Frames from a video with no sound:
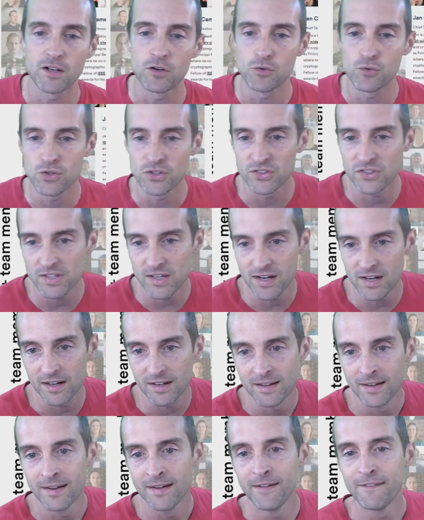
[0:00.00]
who was
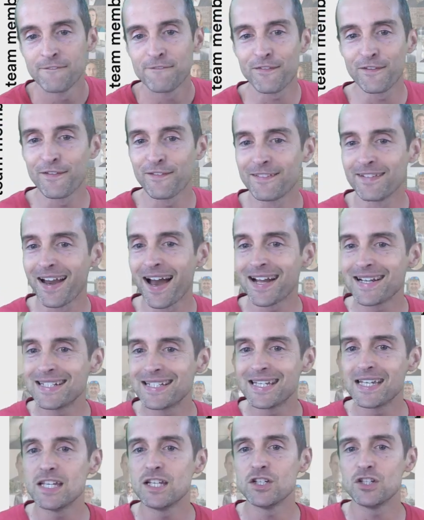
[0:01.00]
there for
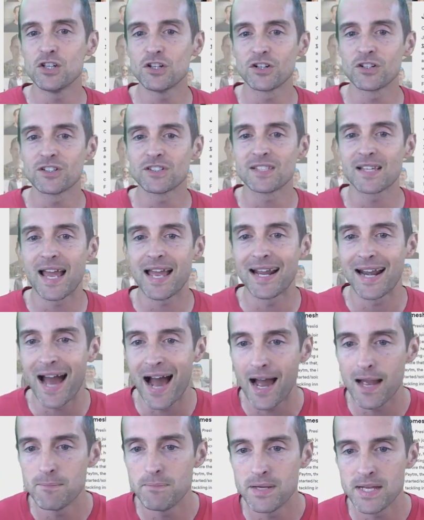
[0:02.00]
19 years at
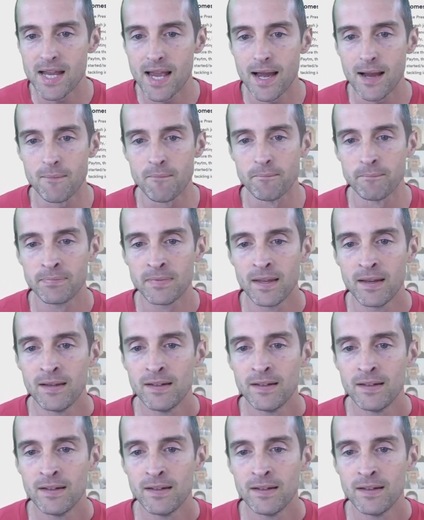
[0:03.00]
IBM.